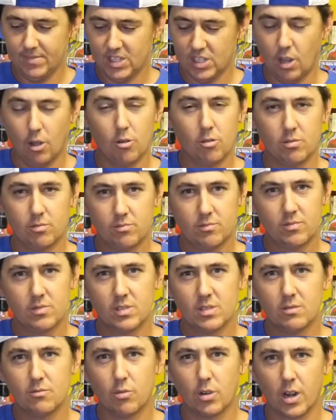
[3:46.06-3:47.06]
So
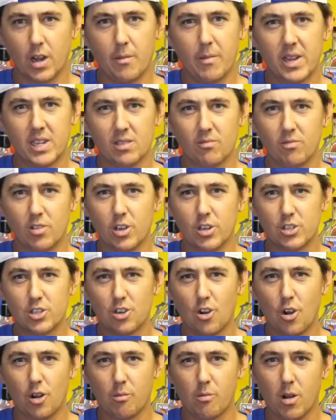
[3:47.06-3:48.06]
we're gonna make some good
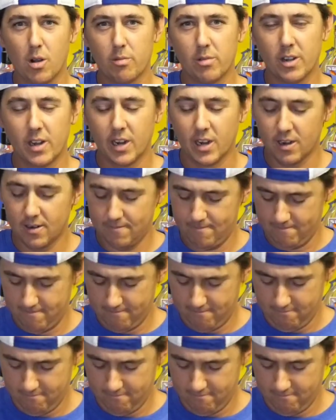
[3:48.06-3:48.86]
strong bourbon here.